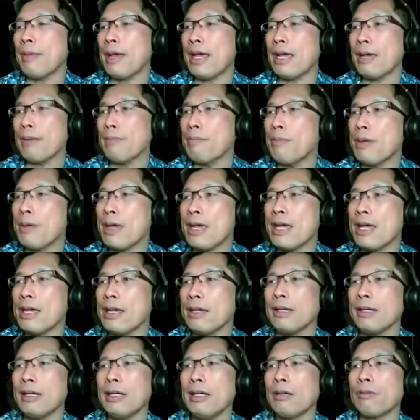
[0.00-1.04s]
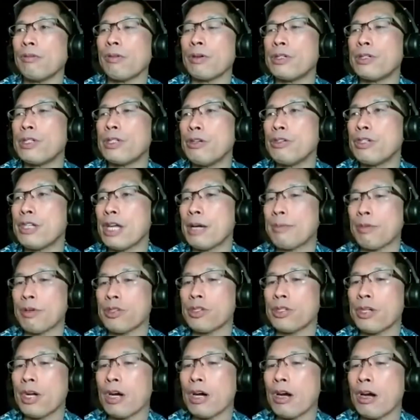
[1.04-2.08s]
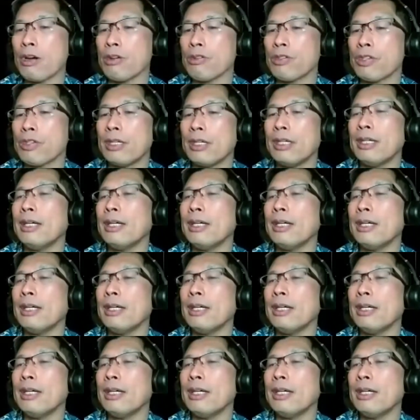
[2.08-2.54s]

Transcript: A and B were two separate stars,